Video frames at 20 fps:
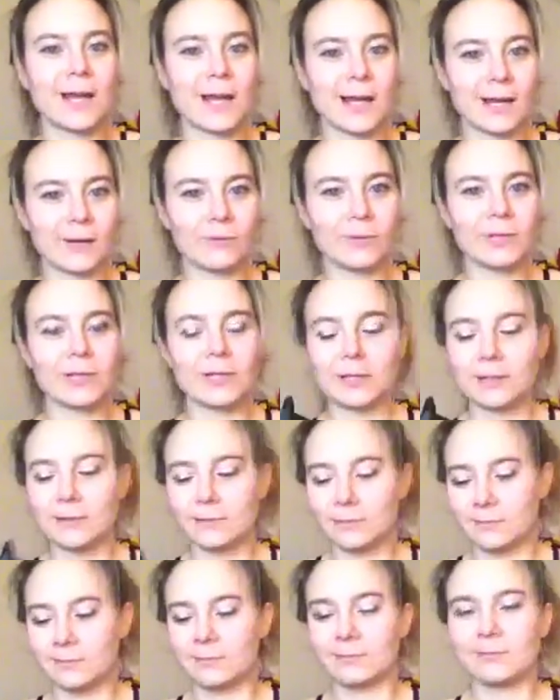I
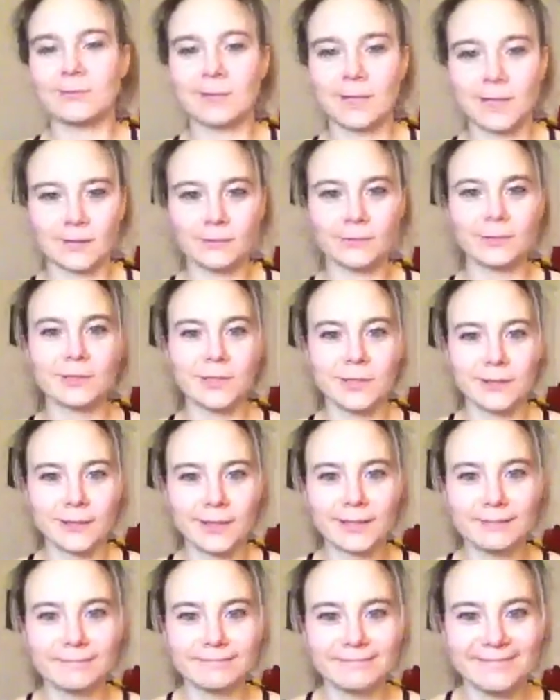will do
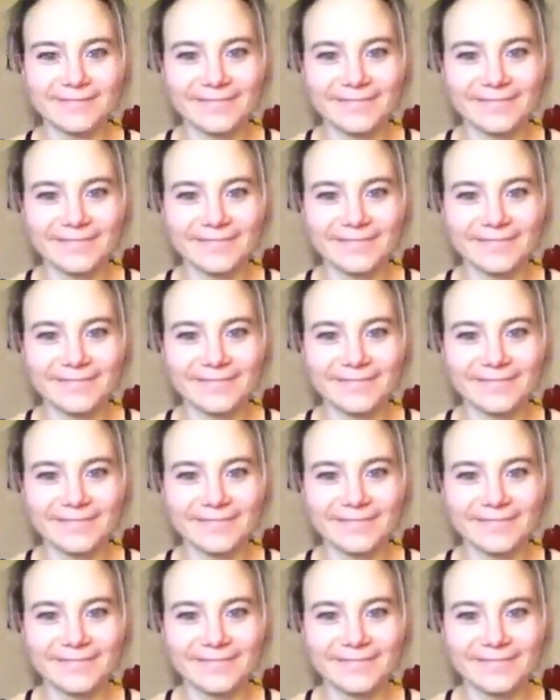it.